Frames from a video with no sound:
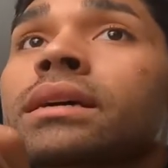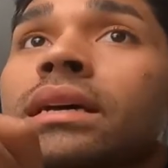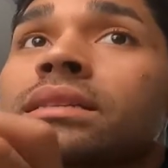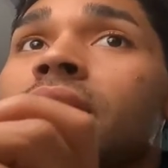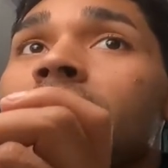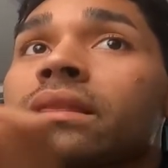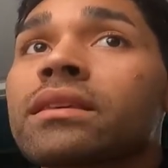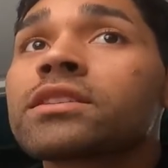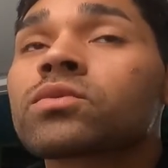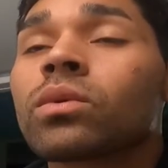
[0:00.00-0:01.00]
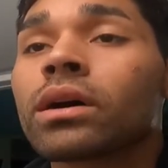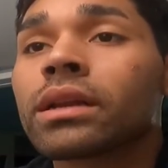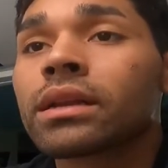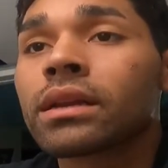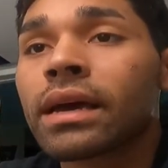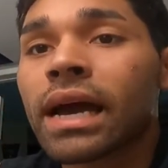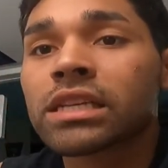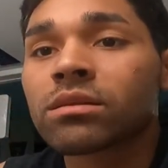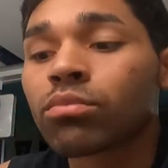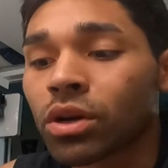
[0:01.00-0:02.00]
is that this one
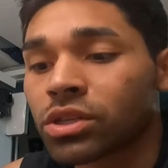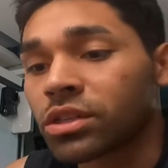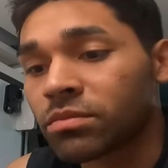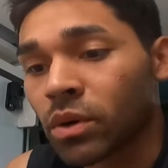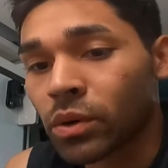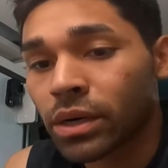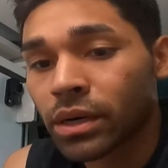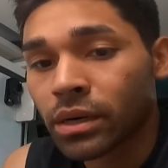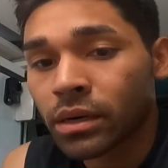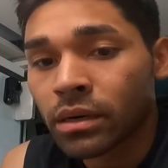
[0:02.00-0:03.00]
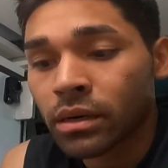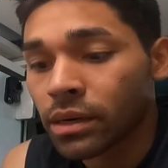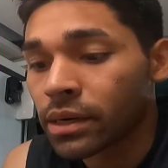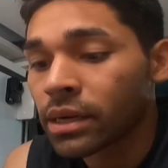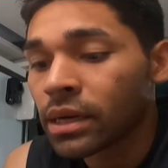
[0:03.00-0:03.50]
has a brushless motor, right?